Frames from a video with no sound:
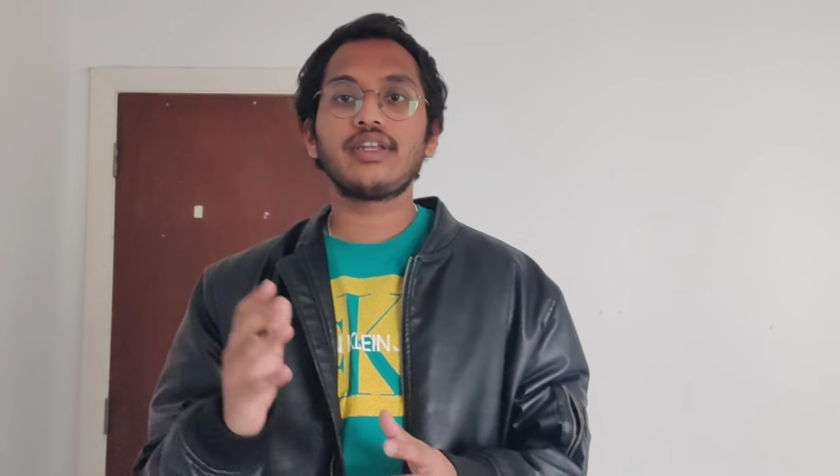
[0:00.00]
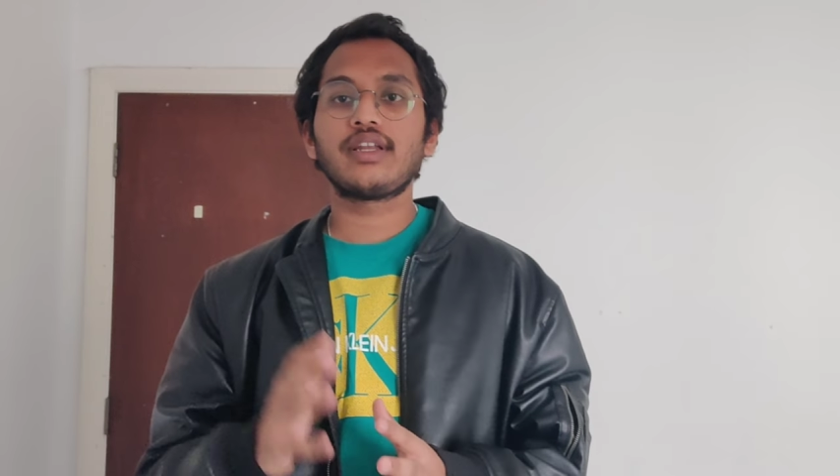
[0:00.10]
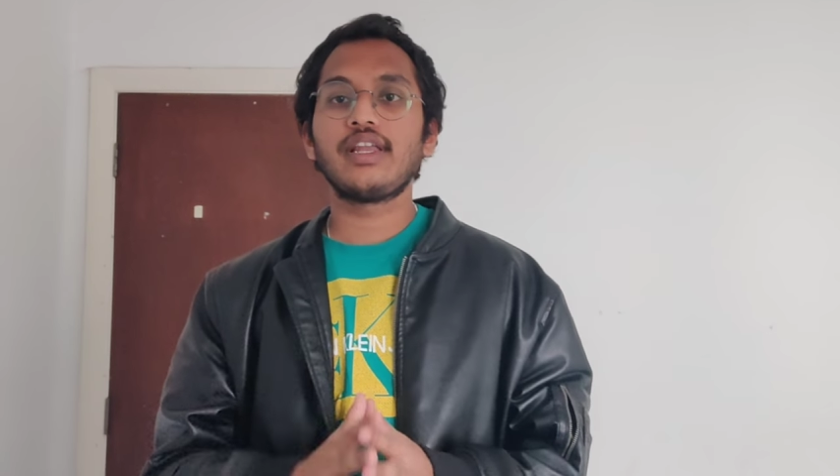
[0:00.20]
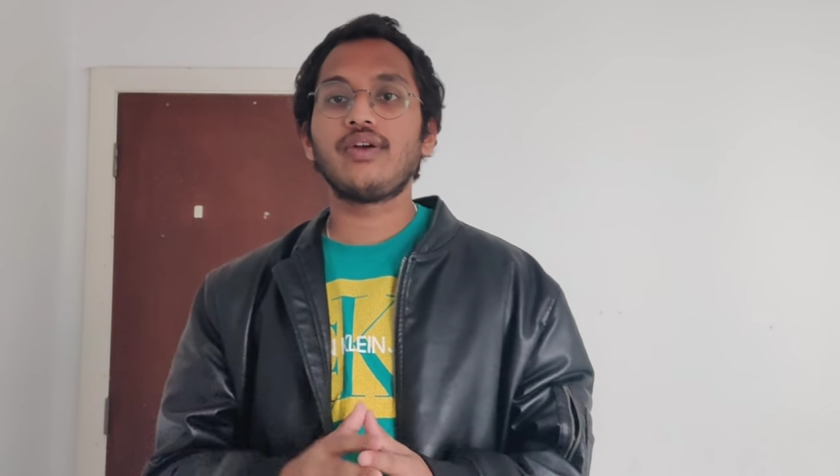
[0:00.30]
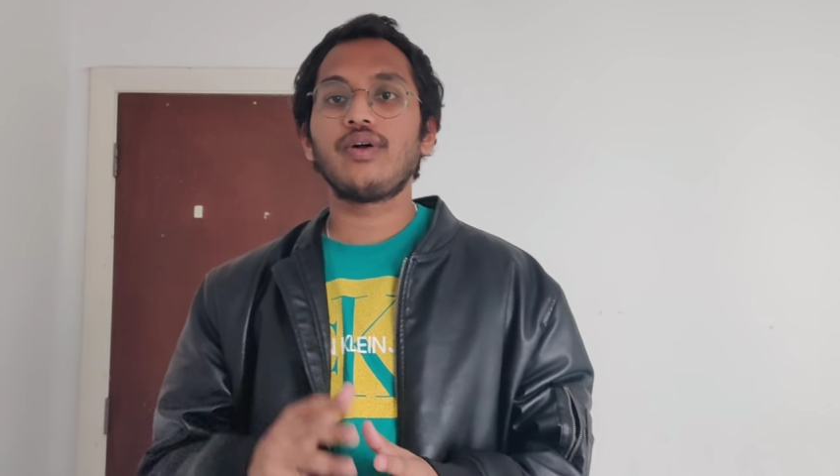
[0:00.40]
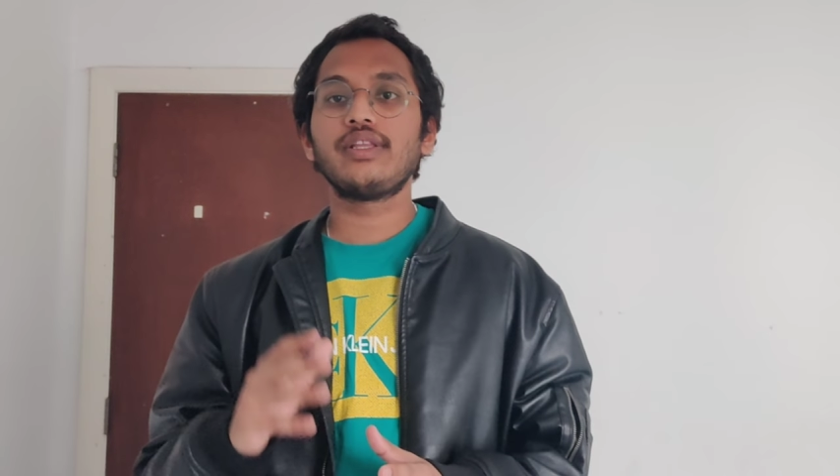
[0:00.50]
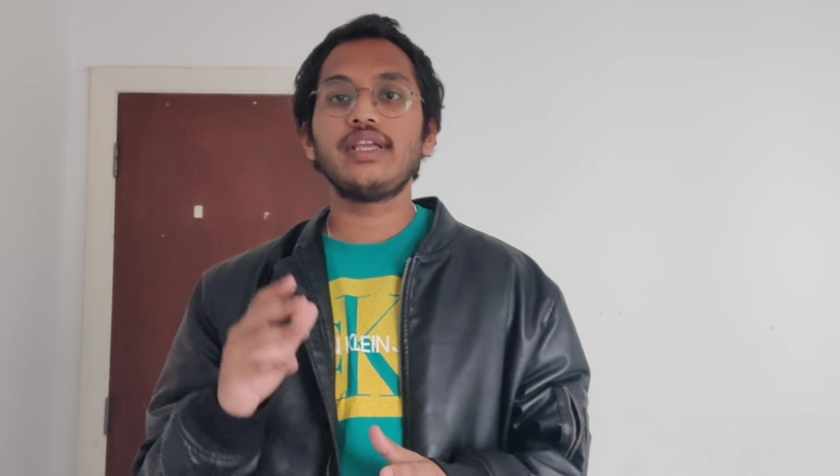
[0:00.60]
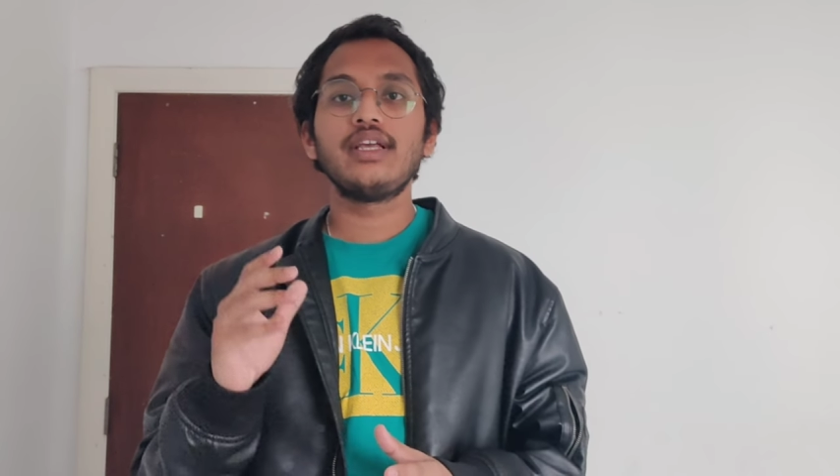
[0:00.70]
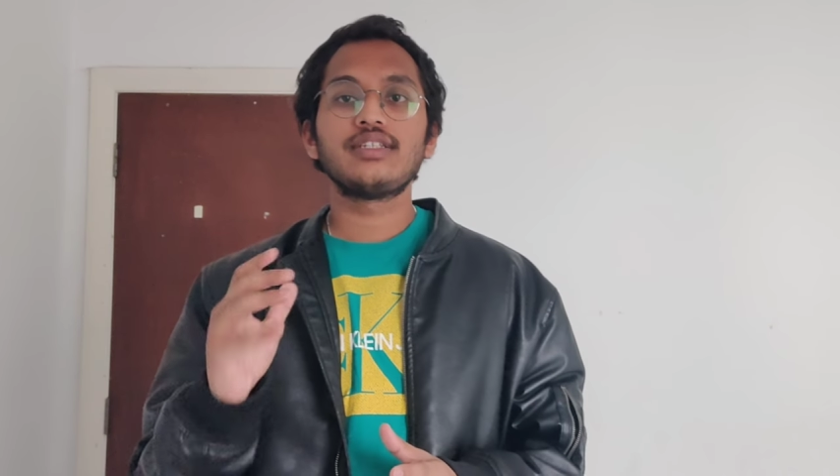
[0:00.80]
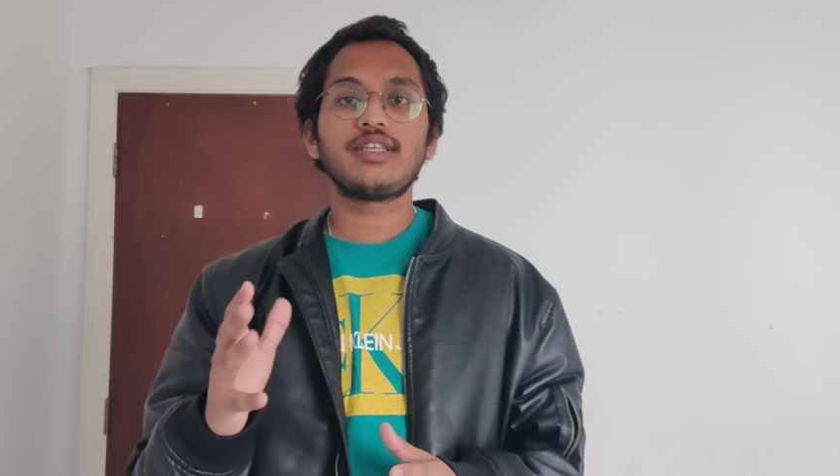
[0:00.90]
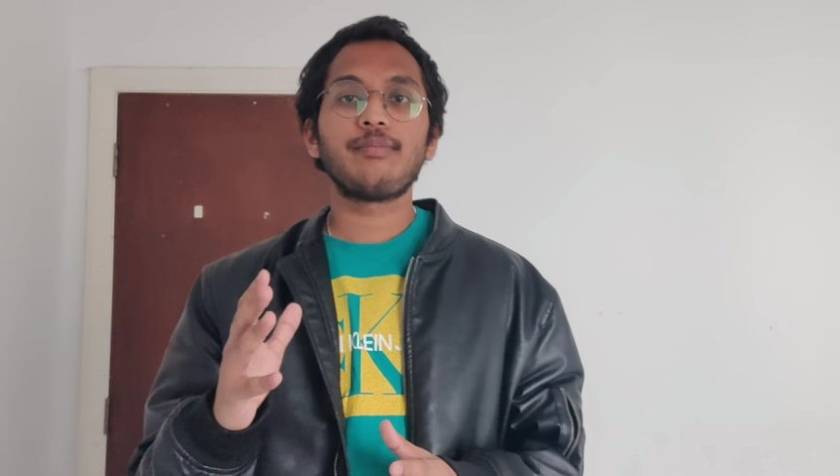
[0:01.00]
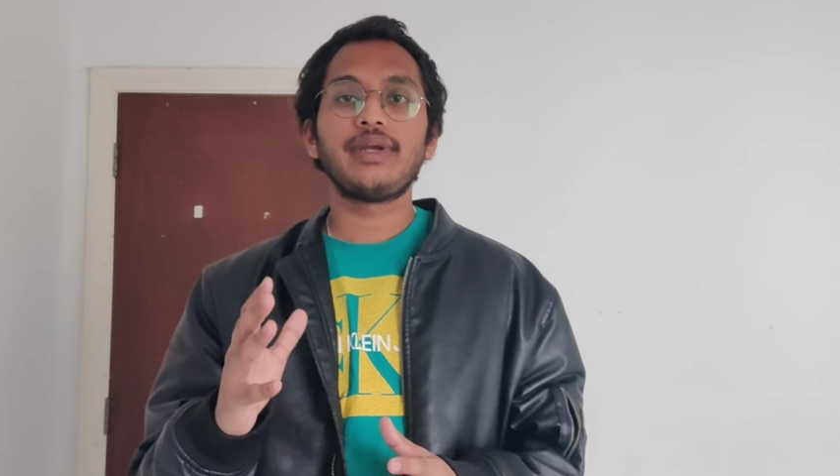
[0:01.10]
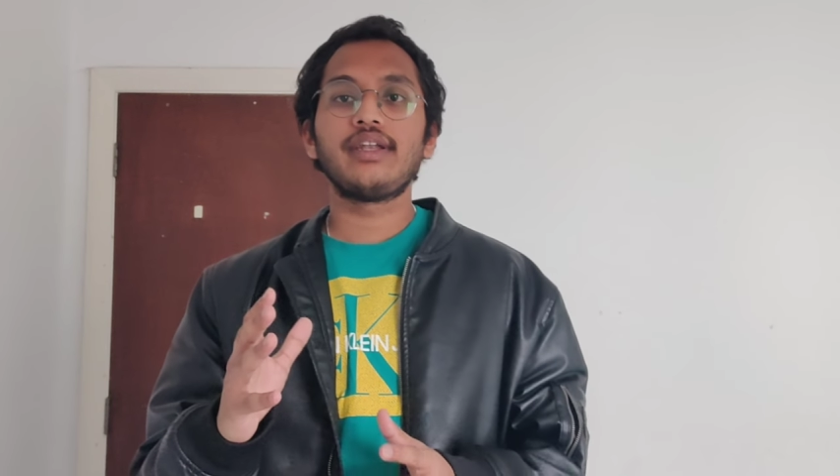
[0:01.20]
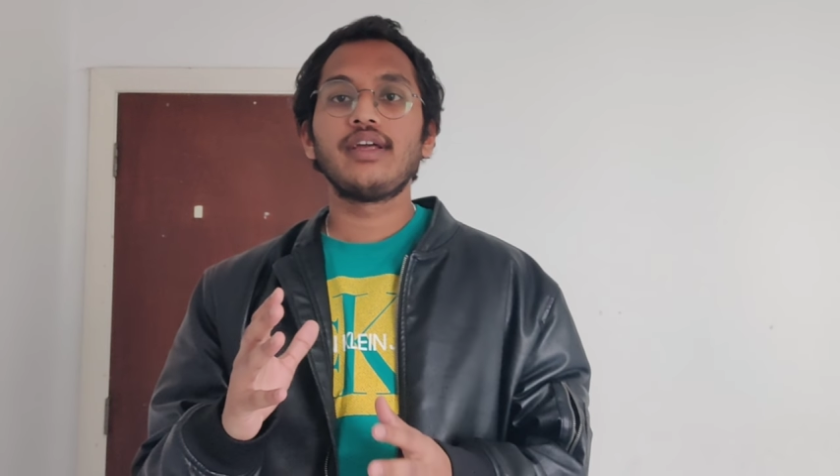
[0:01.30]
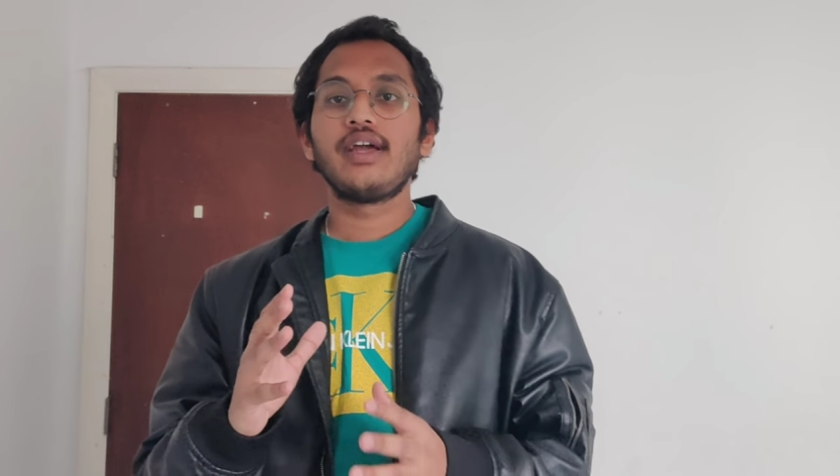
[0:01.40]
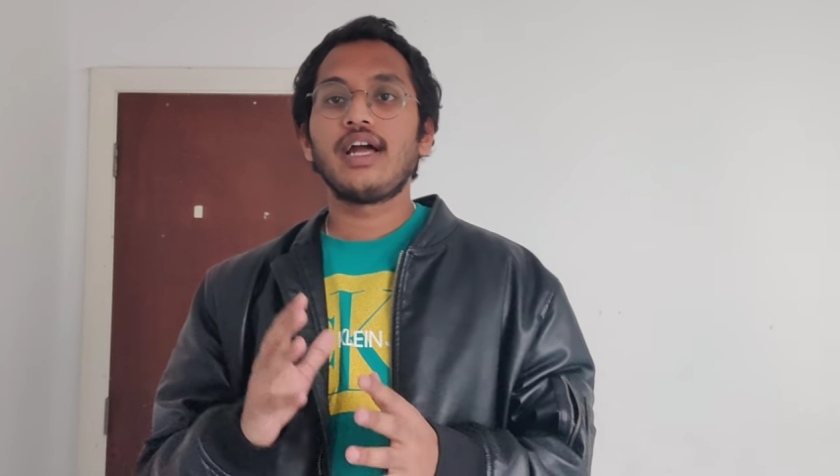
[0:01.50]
and click on the submit.